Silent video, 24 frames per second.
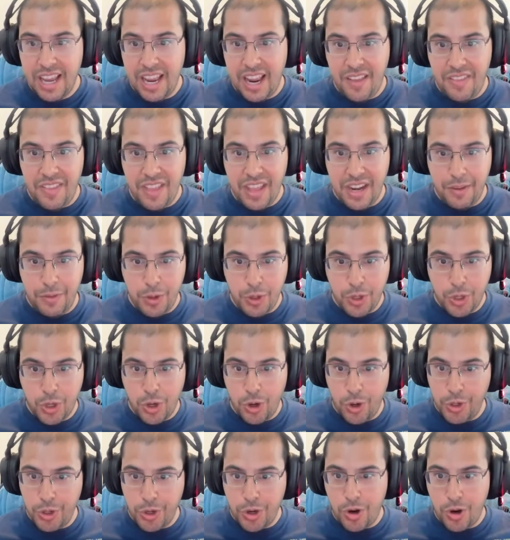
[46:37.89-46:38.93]
And then if you
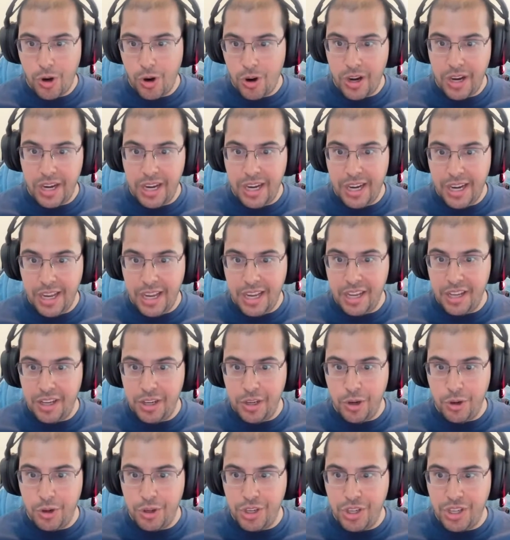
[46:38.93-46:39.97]
charge your car at night,
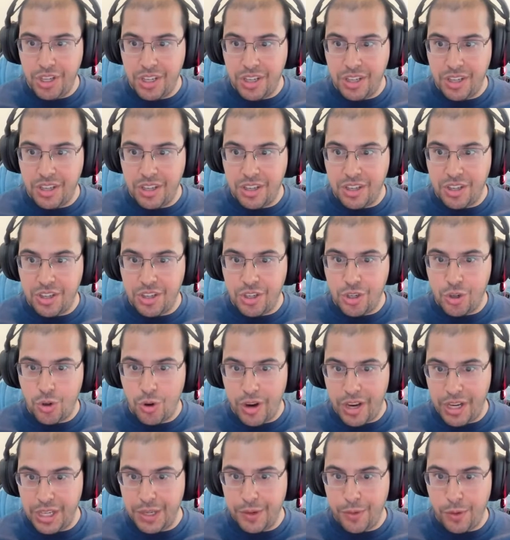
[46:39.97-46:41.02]
you're just
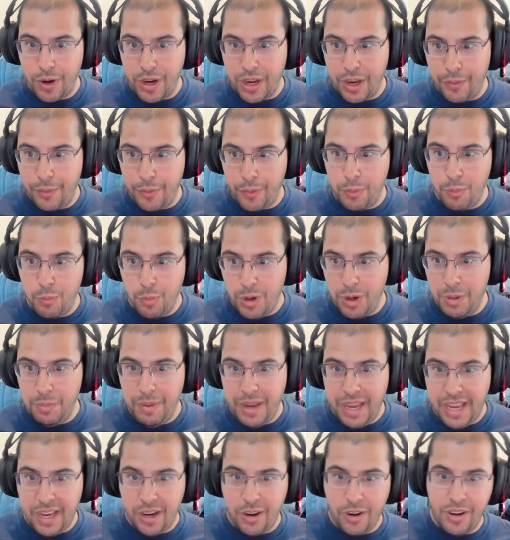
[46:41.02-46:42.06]
transferring it from one
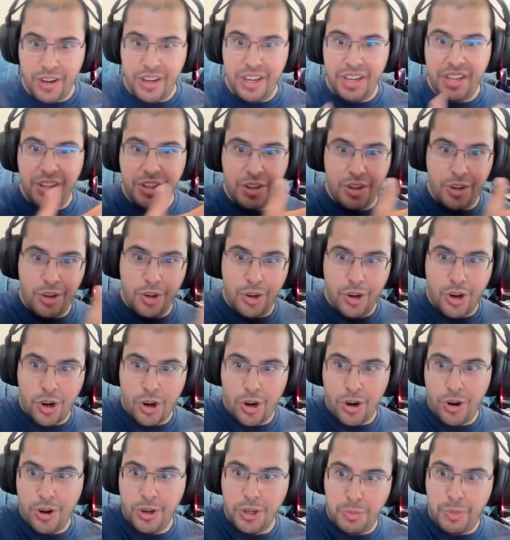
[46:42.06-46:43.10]
battery to your
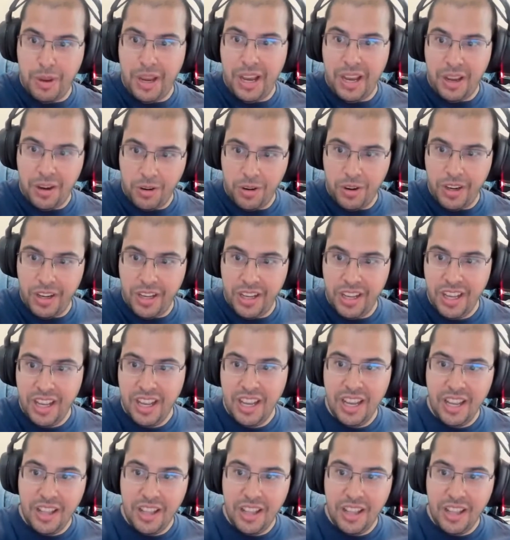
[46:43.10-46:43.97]
car's battery.